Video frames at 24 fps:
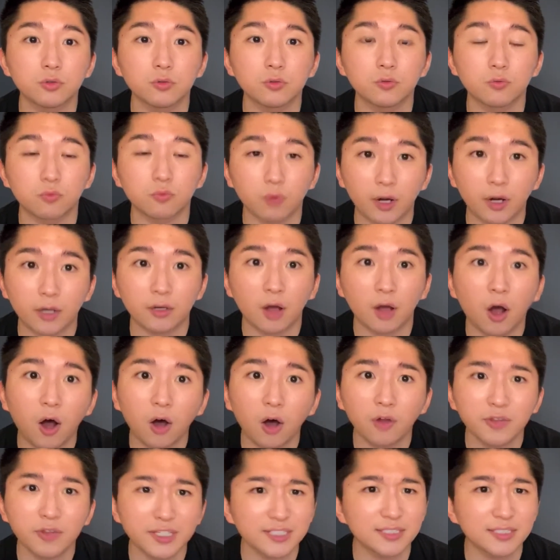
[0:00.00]
run
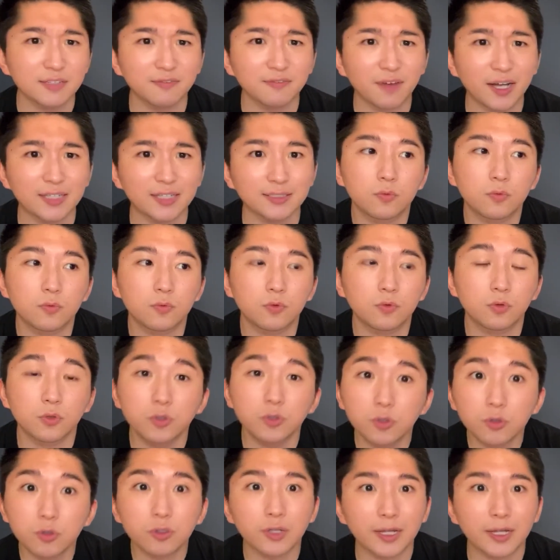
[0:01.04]
on these devices to
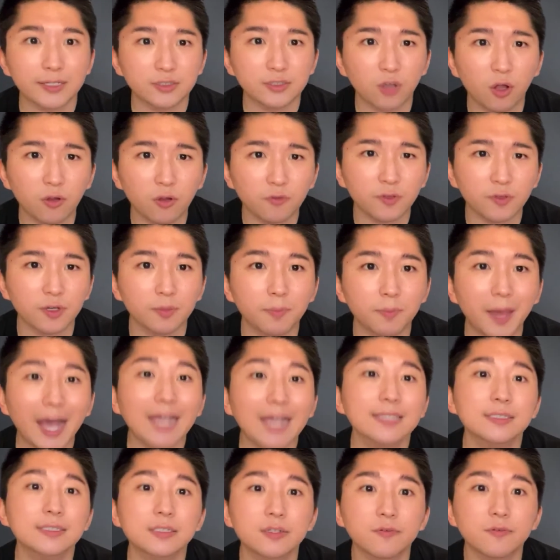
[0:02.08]
utilize all of the
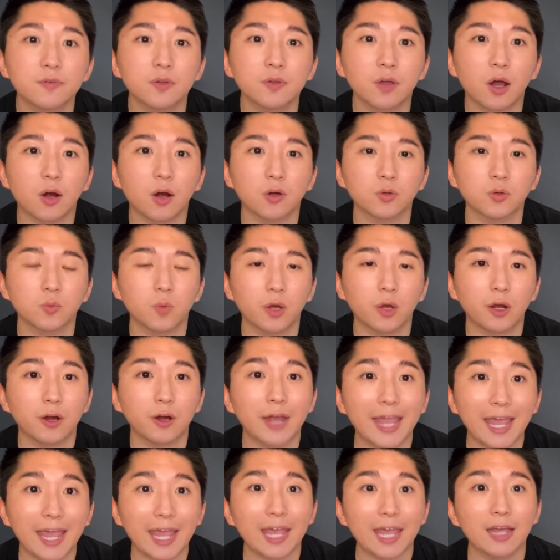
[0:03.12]
capacity of the hardware
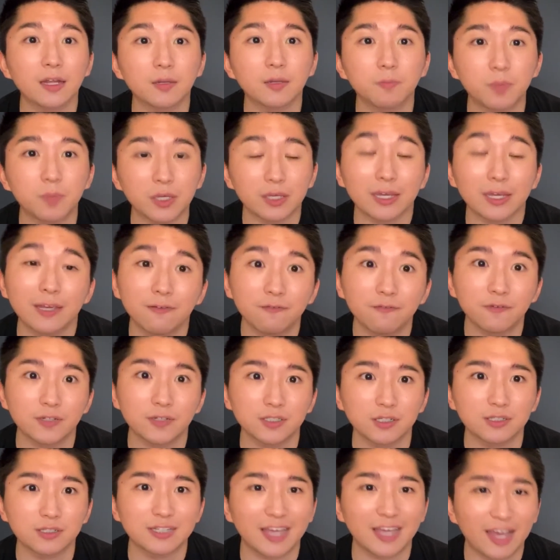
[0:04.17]
and being
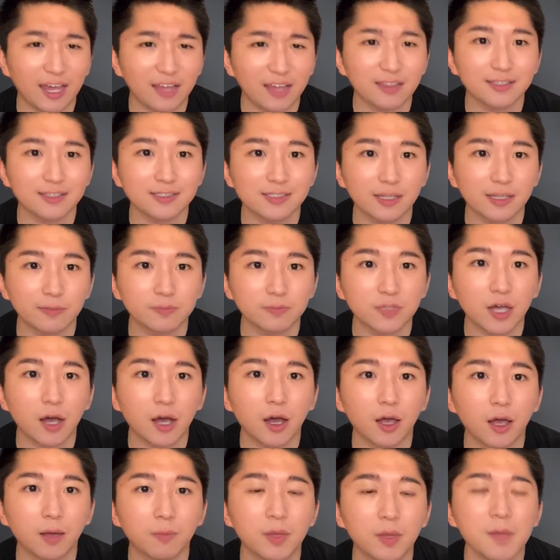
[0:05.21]
efficient at the same
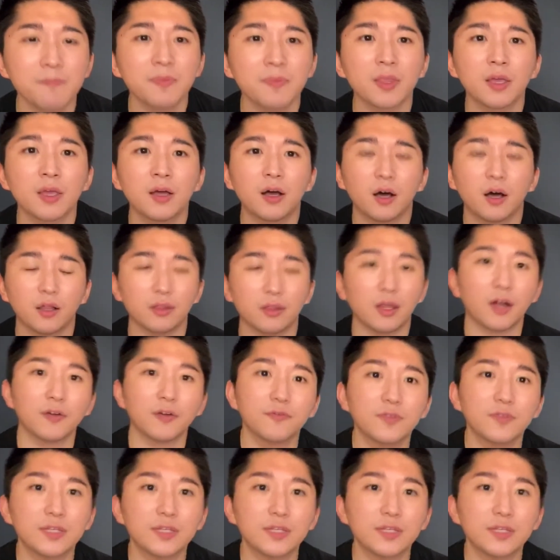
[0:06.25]
time. A lot of these